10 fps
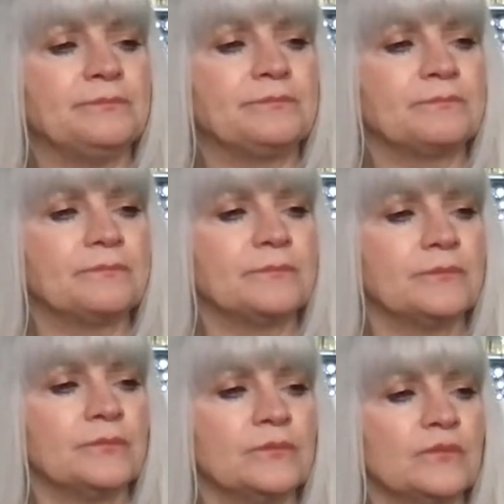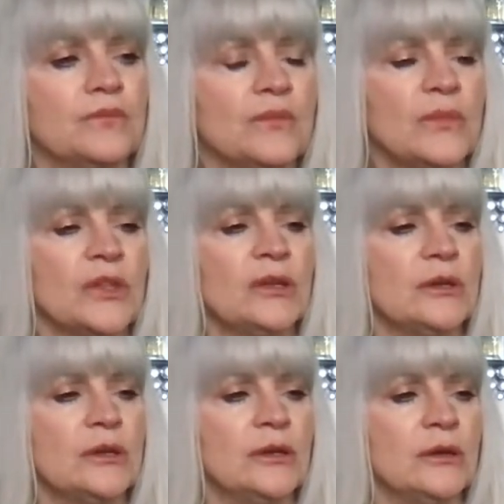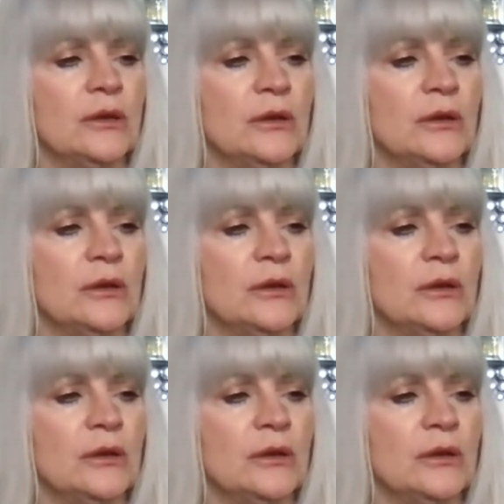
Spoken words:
[no speech]